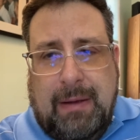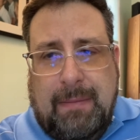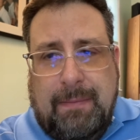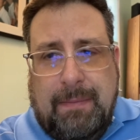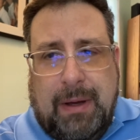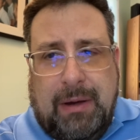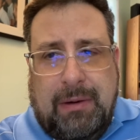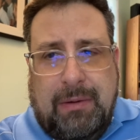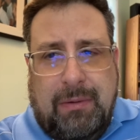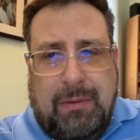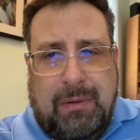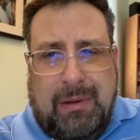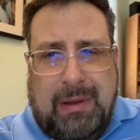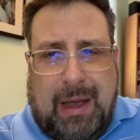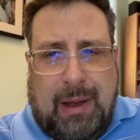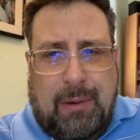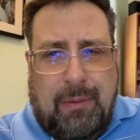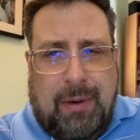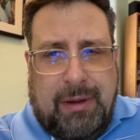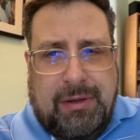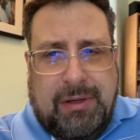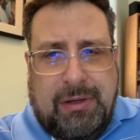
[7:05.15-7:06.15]
But I
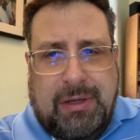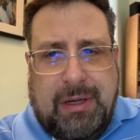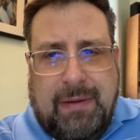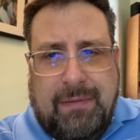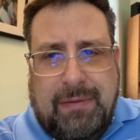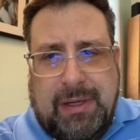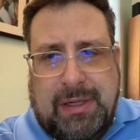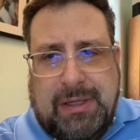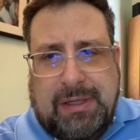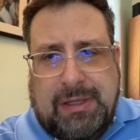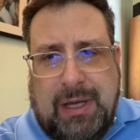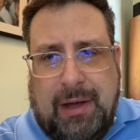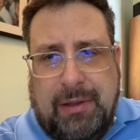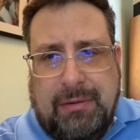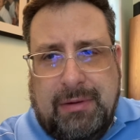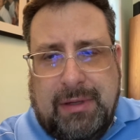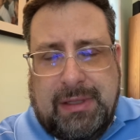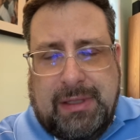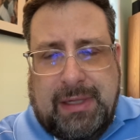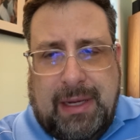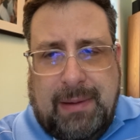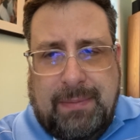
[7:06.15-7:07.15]
wanted to give these other
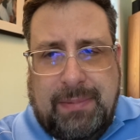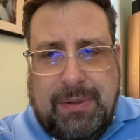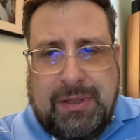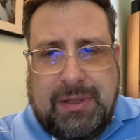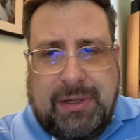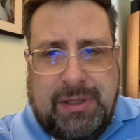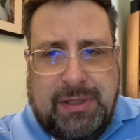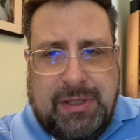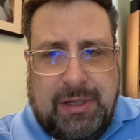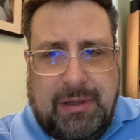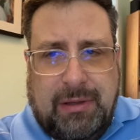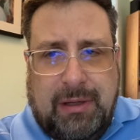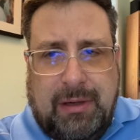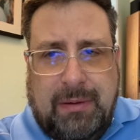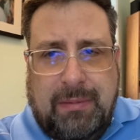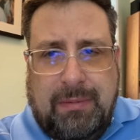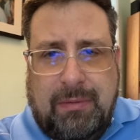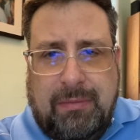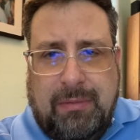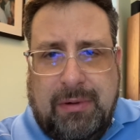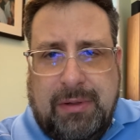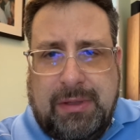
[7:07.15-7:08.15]
examples because they're a little
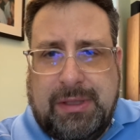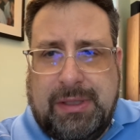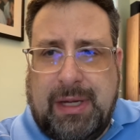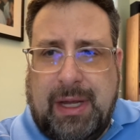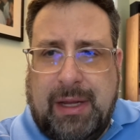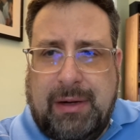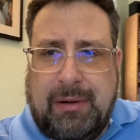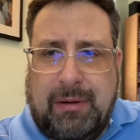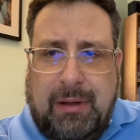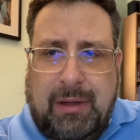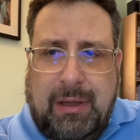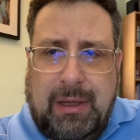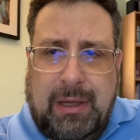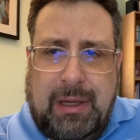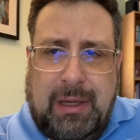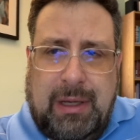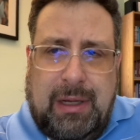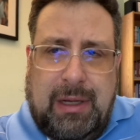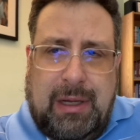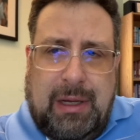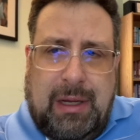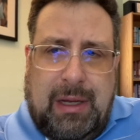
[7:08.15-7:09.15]
bit more subtle
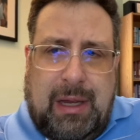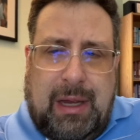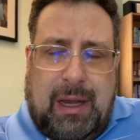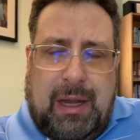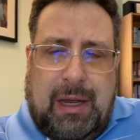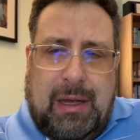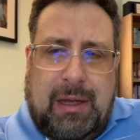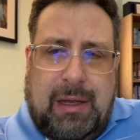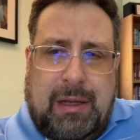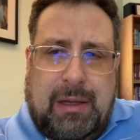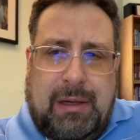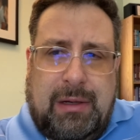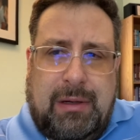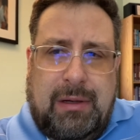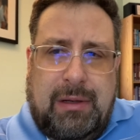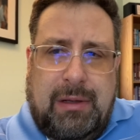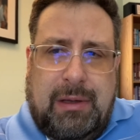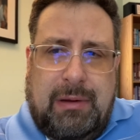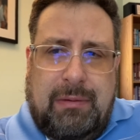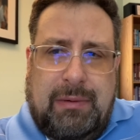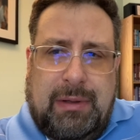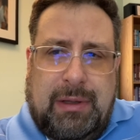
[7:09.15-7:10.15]

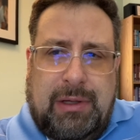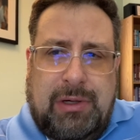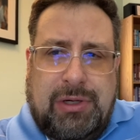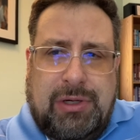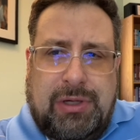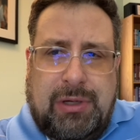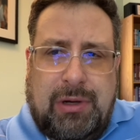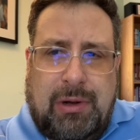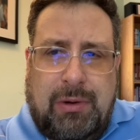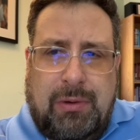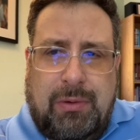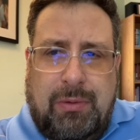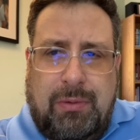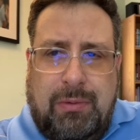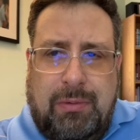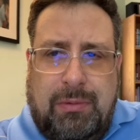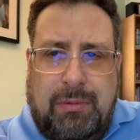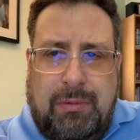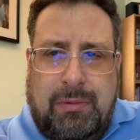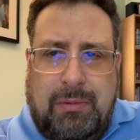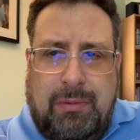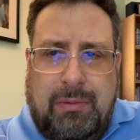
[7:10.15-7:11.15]
and they really show
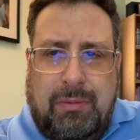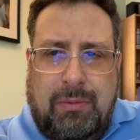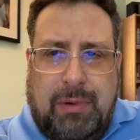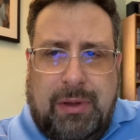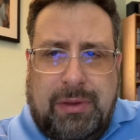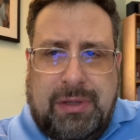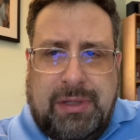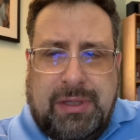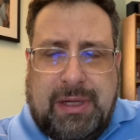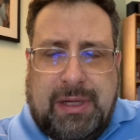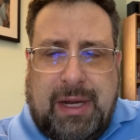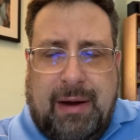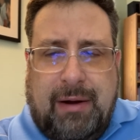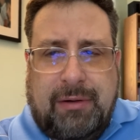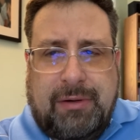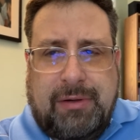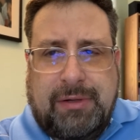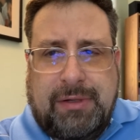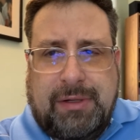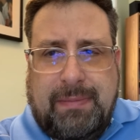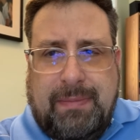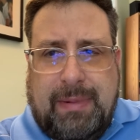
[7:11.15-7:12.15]
what this
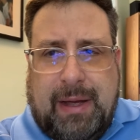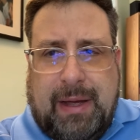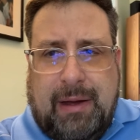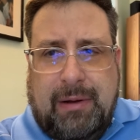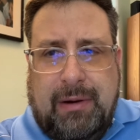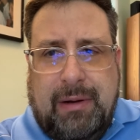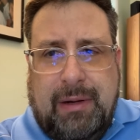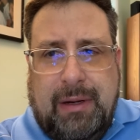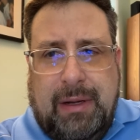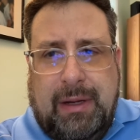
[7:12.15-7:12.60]
character is about.